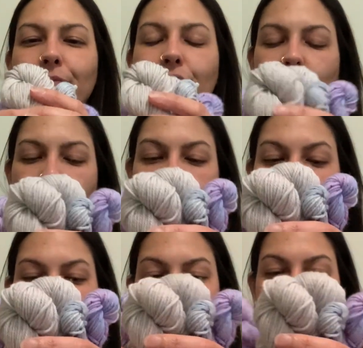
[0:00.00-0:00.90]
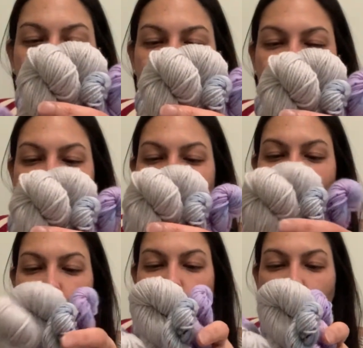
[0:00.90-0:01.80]
So this is
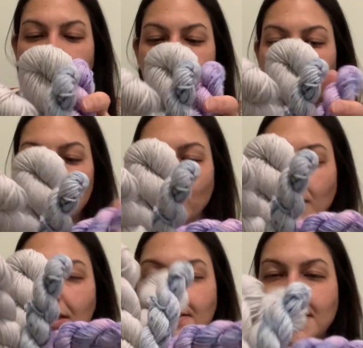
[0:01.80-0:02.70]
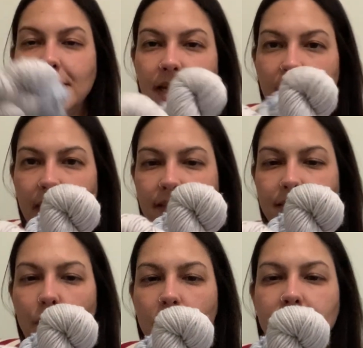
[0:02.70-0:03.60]
the Winter Breeze DK
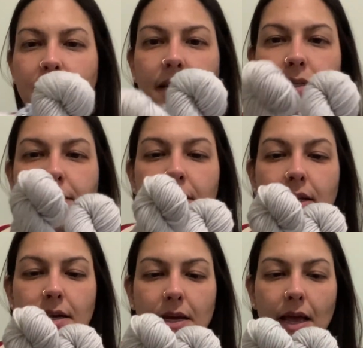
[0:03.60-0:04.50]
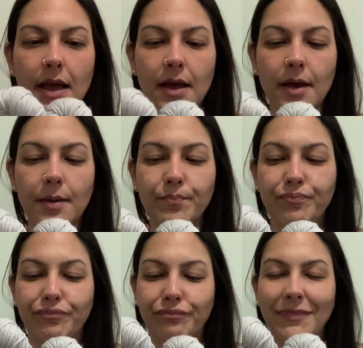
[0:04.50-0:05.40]
sock set, and
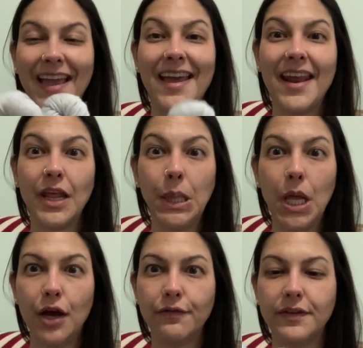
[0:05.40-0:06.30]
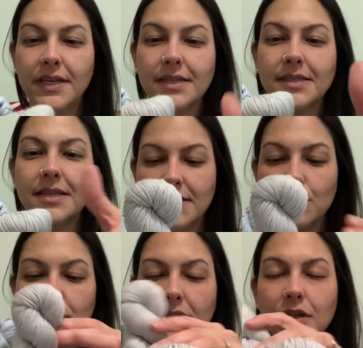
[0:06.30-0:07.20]
I love this. It's
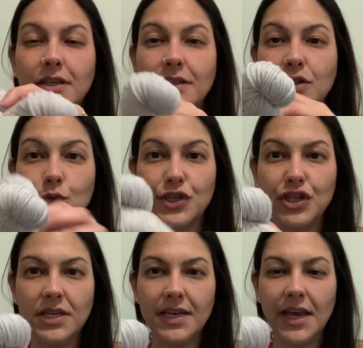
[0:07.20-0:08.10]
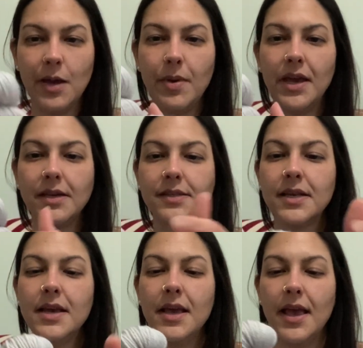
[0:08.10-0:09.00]
on their squishy DK base,
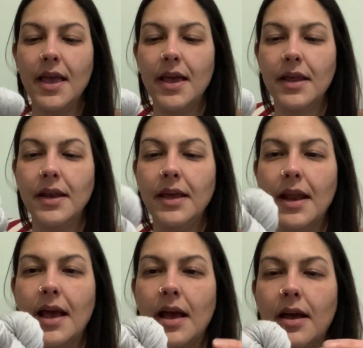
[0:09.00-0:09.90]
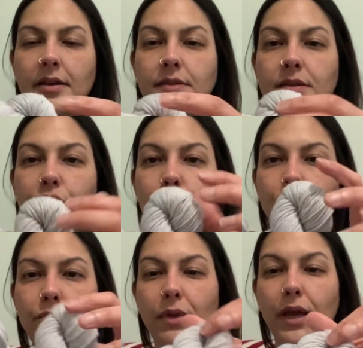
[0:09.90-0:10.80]
and it has
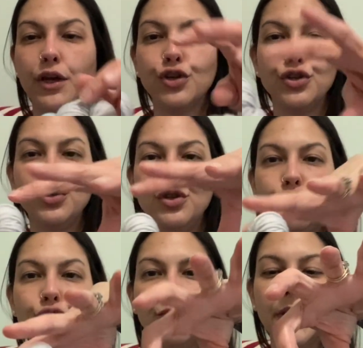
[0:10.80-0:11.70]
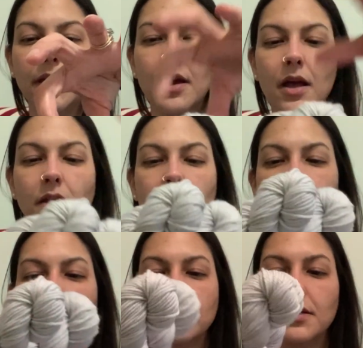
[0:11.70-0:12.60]
like 2 main
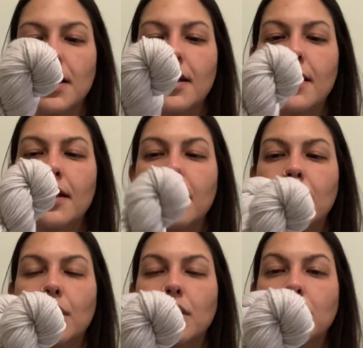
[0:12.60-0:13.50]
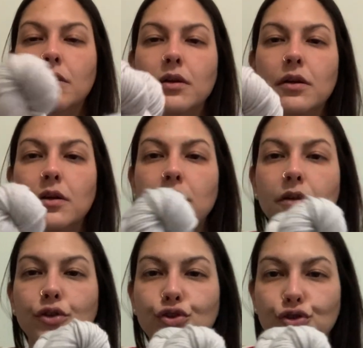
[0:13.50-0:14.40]
colors and then
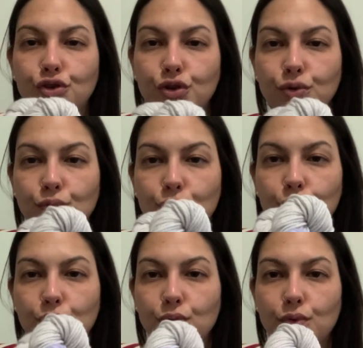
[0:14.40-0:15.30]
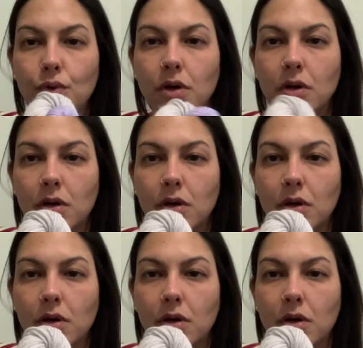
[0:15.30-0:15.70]
2